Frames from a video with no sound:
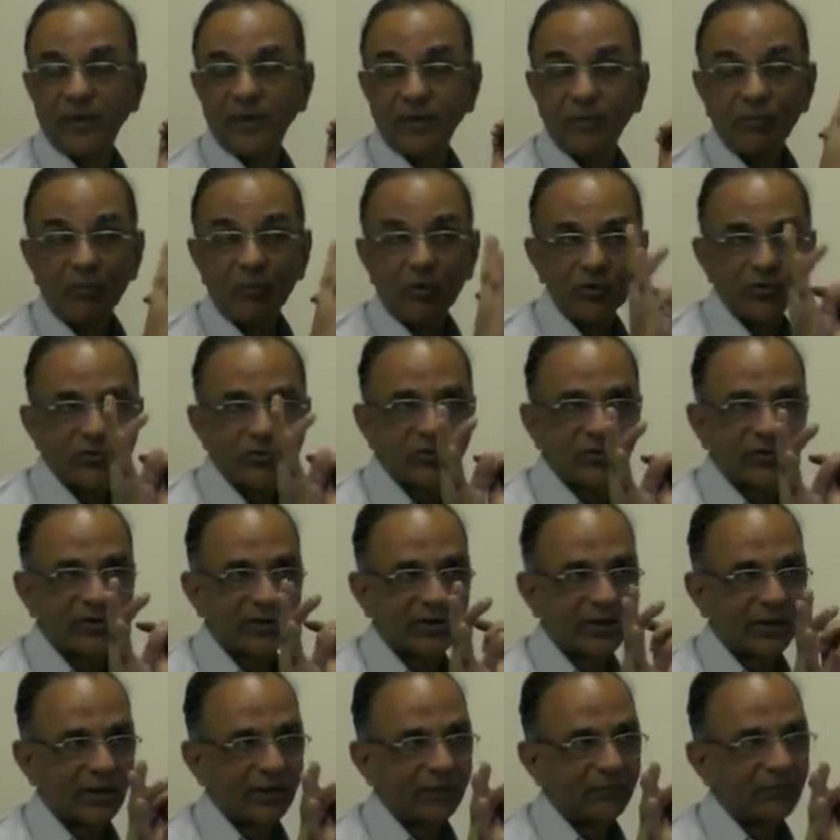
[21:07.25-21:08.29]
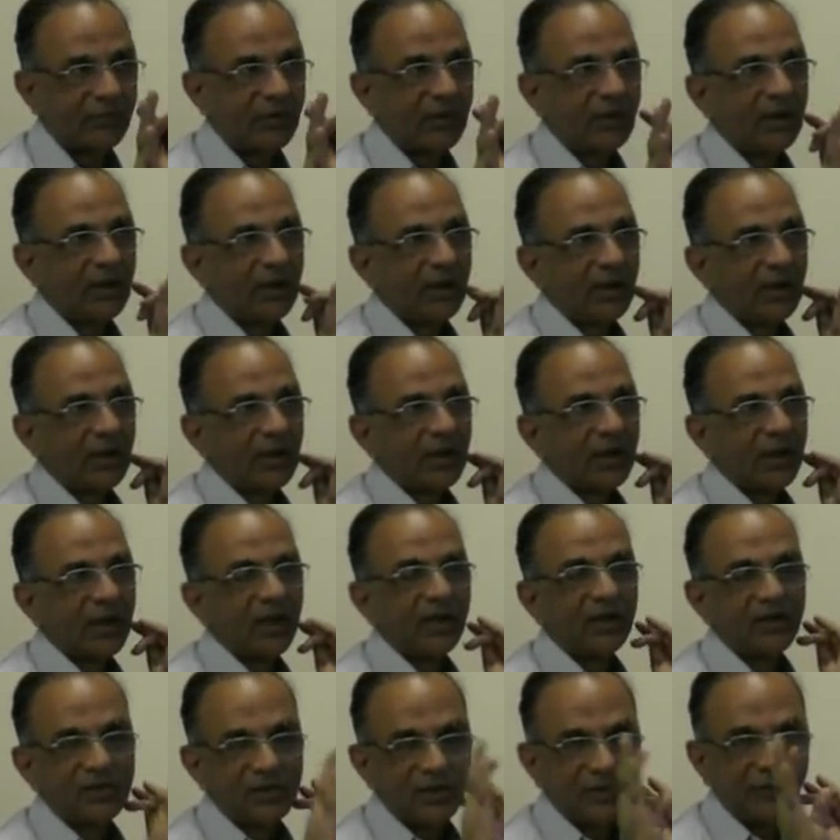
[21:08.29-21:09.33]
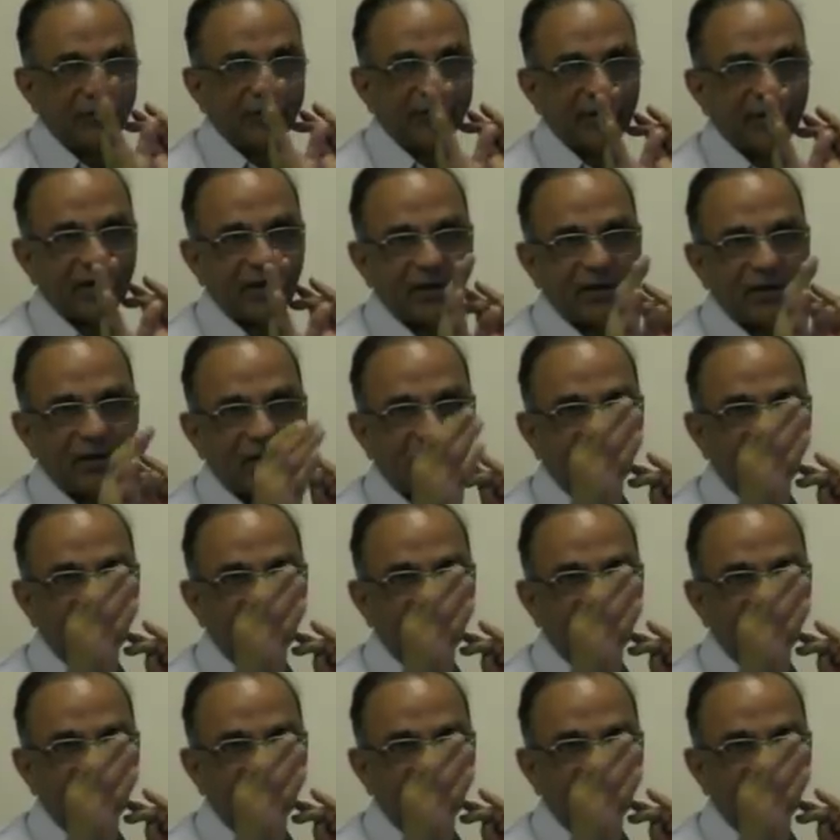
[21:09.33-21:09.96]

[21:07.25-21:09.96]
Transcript: And most of the time, it is difficult